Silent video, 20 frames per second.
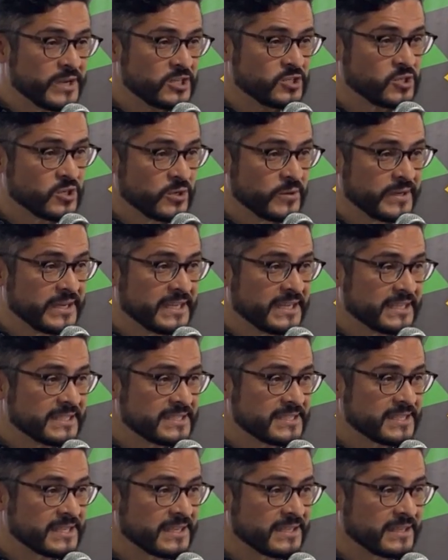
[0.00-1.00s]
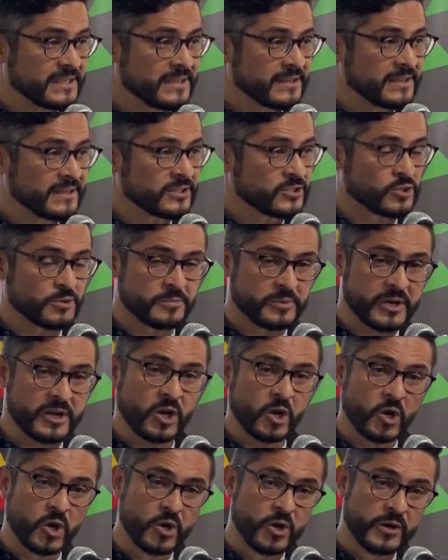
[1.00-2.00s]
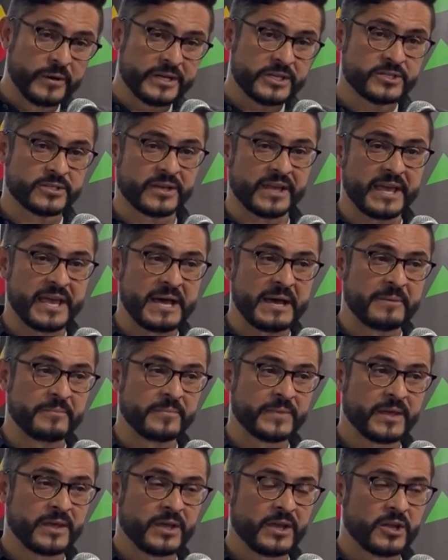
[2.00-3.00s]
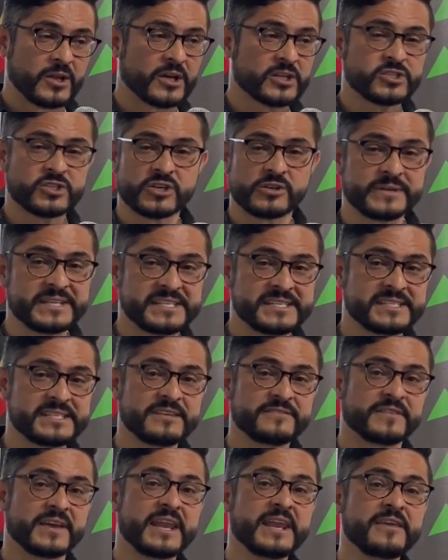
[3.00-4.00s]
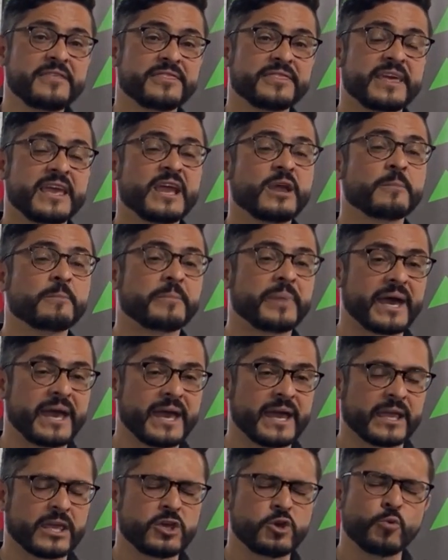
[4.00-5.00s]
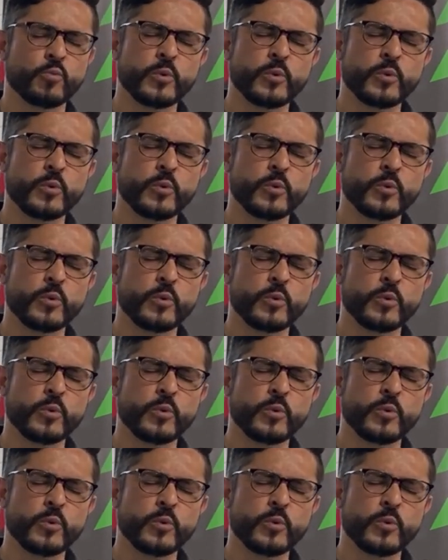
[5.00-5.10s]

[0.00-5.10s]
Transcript: So we do it to bring glory to Him, not to receive anything back.